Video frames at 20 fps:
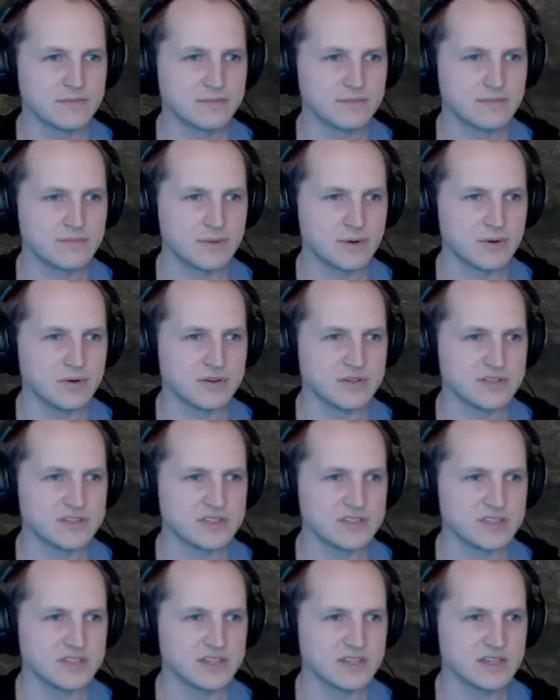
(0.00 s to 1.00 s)
bonus
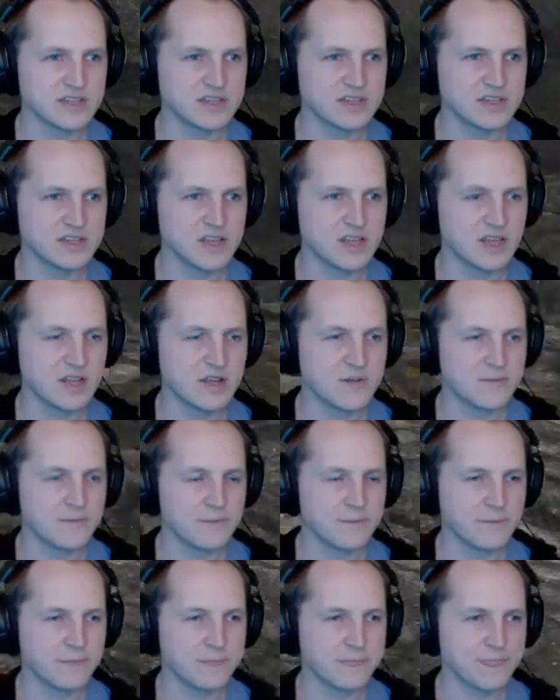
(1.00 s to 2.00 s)
thing.
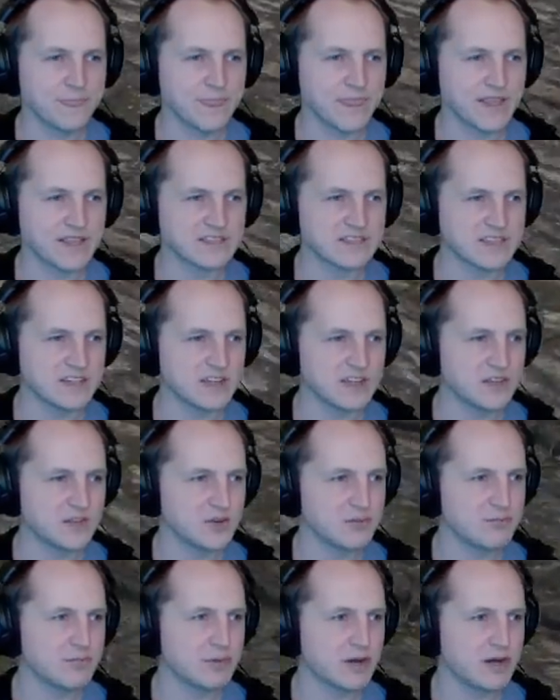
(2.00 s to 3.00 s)
That's another
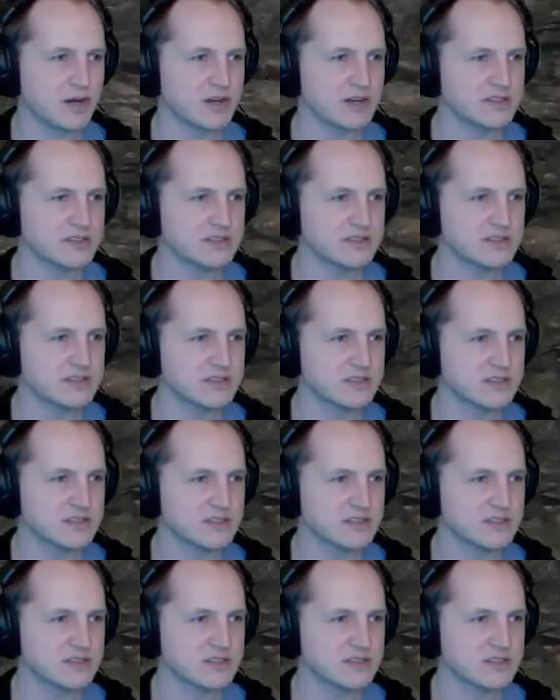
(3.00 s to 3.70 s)
boss.